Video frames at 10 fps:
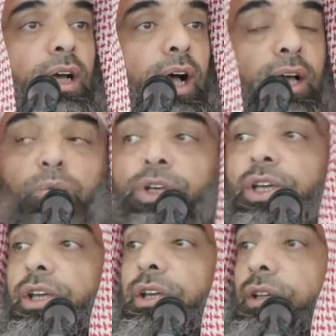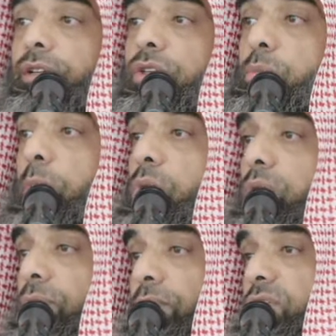and we
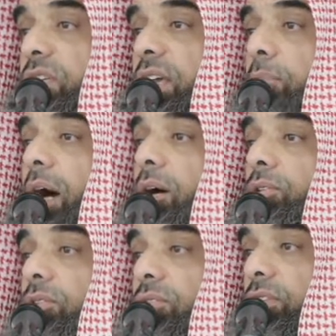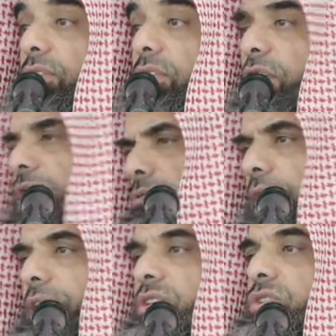spoke firstly about the
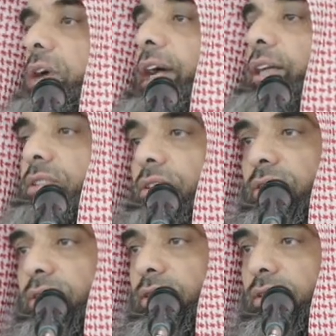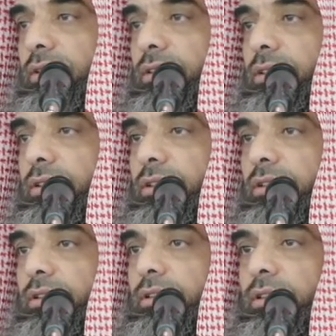greatest right,
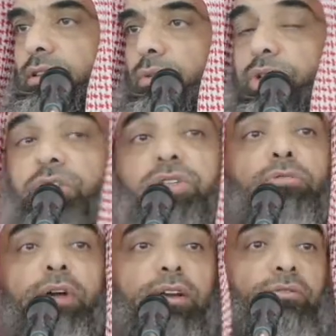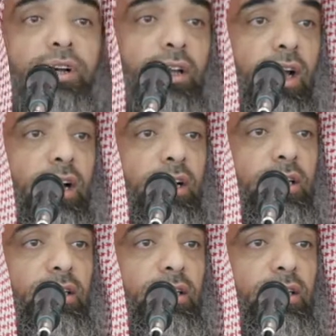which is the right of Allah.